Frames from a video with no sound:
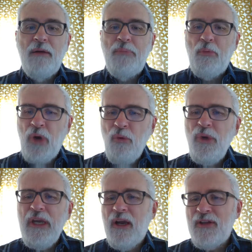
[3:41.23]
But what
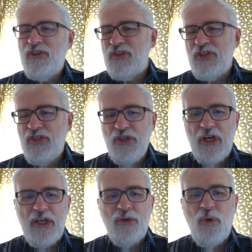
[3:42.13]
we
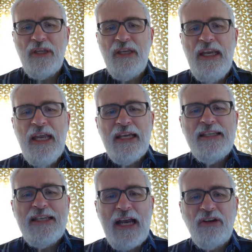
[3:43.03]
understood, what the
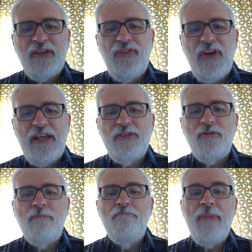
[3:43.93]
sacrifice
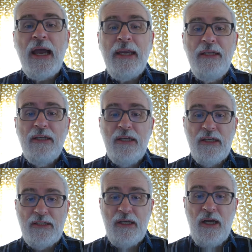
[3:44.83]
reminded
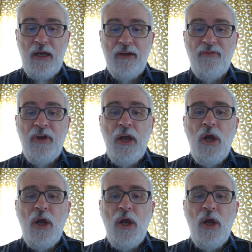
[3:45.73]
us of,